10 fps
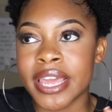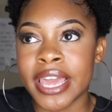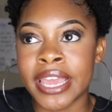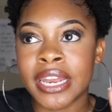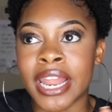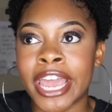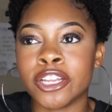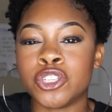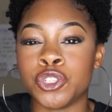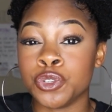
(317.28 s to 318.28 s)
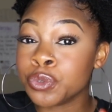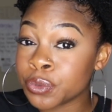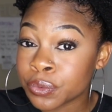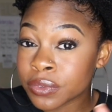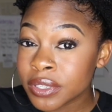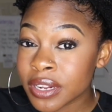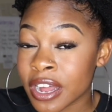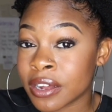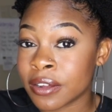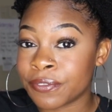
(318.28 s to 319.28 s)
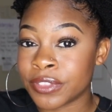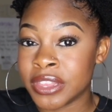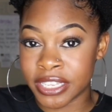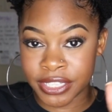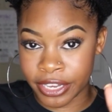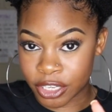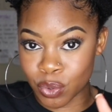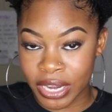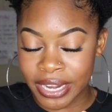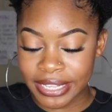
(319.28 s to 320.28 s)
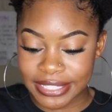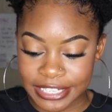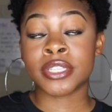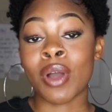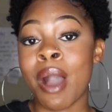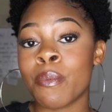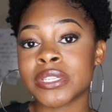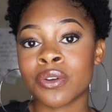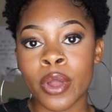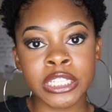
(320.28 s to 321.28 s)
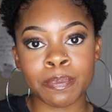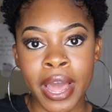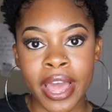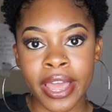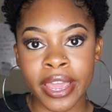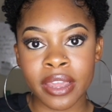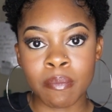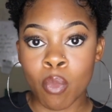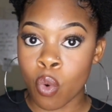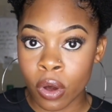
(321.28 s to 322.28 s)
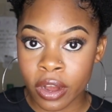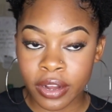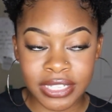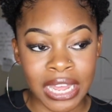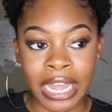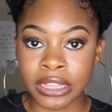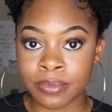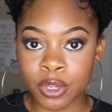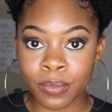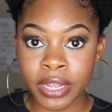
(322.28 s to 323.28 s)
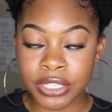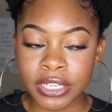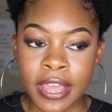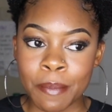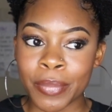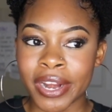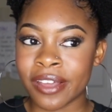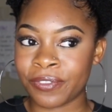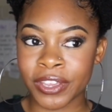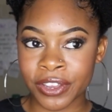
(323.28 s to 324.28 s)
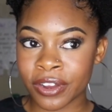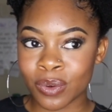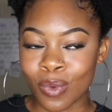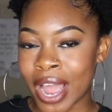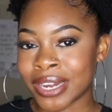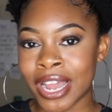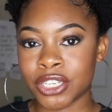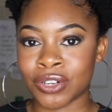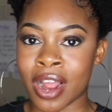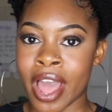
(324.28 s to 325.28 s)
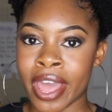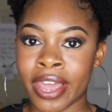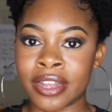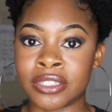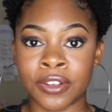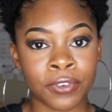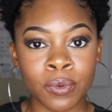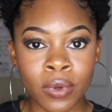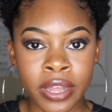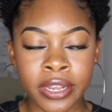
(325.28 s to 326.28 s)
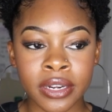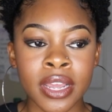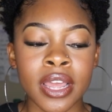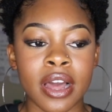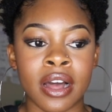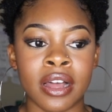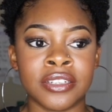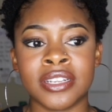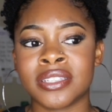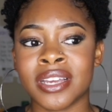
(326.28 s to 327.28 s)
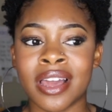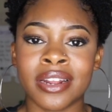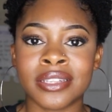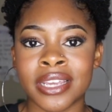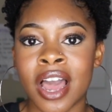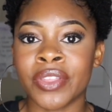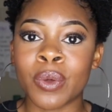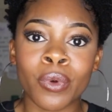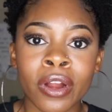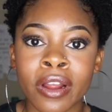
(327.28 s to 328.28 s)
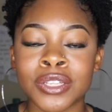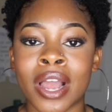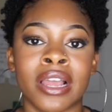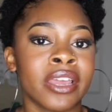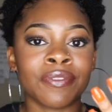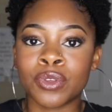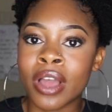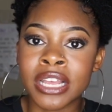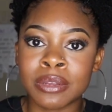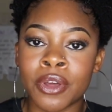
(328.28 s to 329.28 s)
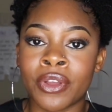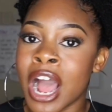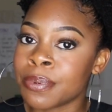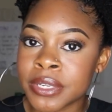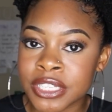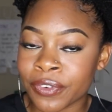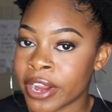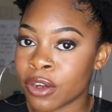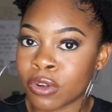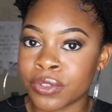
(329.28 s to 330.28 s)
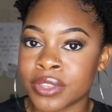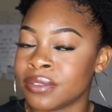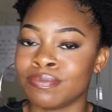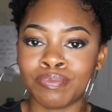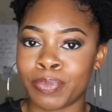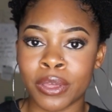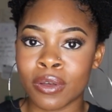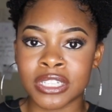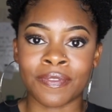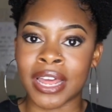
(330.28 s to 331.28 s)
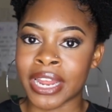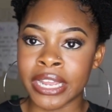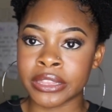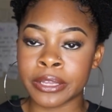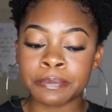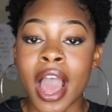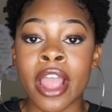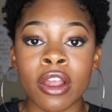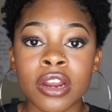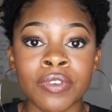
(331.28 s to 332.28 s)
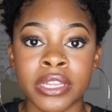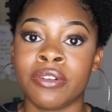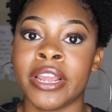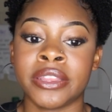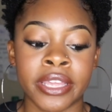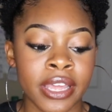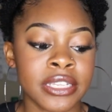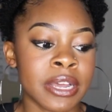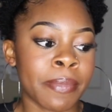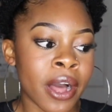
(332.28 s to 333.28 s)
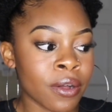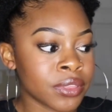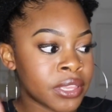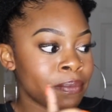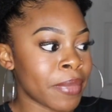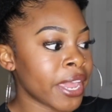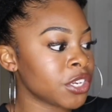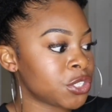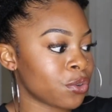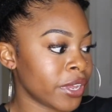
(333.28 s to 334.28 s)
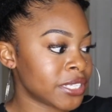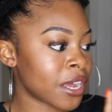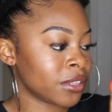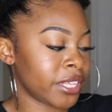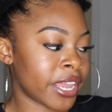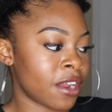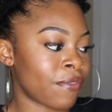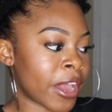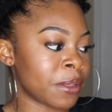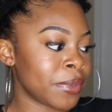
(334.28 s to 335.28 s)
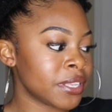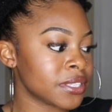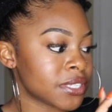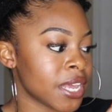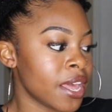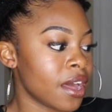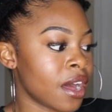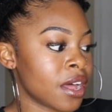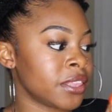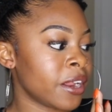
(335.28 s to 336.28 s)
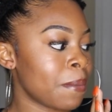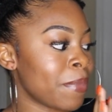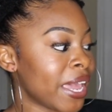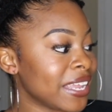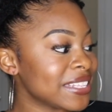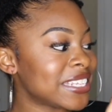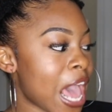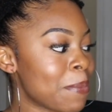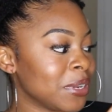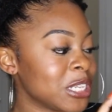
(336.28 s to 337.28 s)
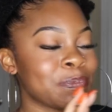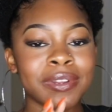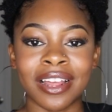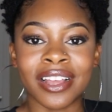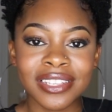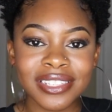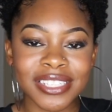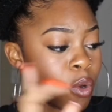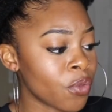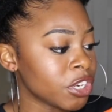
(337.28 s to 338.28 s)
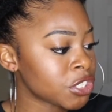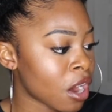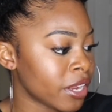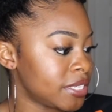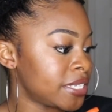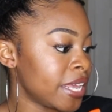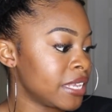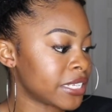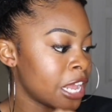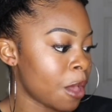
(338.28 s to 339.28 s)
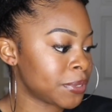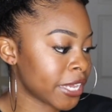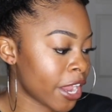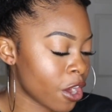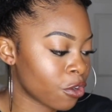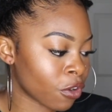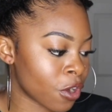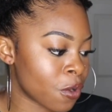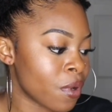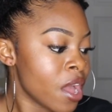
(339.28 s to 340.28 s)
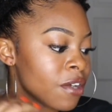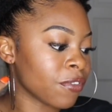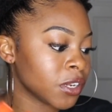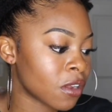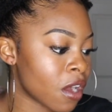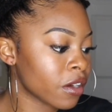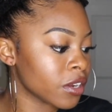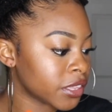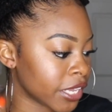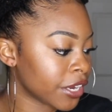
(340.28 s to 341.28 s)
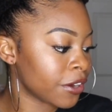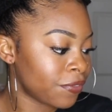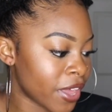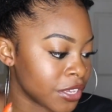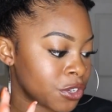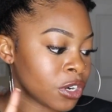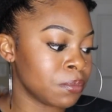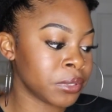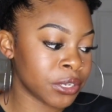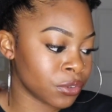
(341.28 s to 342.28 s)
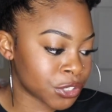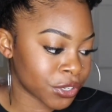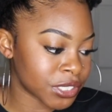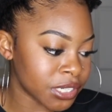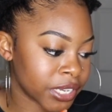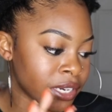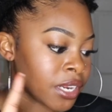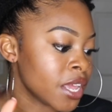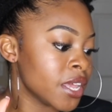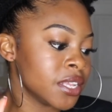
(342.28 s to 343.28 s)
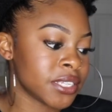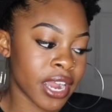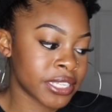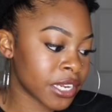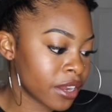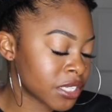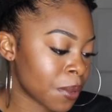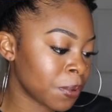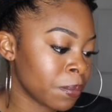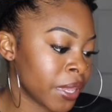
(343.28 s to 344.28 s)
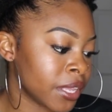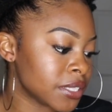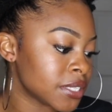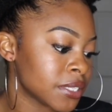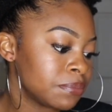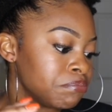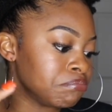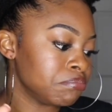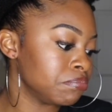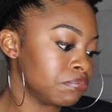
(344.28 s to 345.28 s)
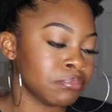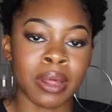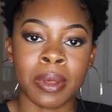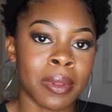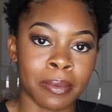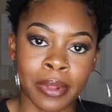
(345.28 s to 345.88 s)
in like June of this year, 2019. So I was going to buy more because I like them so much, but I figured why not try a different one just to kind of see how they work, so I can give you guys some other options for hair growth pills if I like them. I heard really great things about the Main Choice Healthy Hair Vitamins, their Main Tabulous Plus. On the jar it says it helps the hair grow for longer, thicker, faster, complete nutrition, dietary supplements, blah blah blah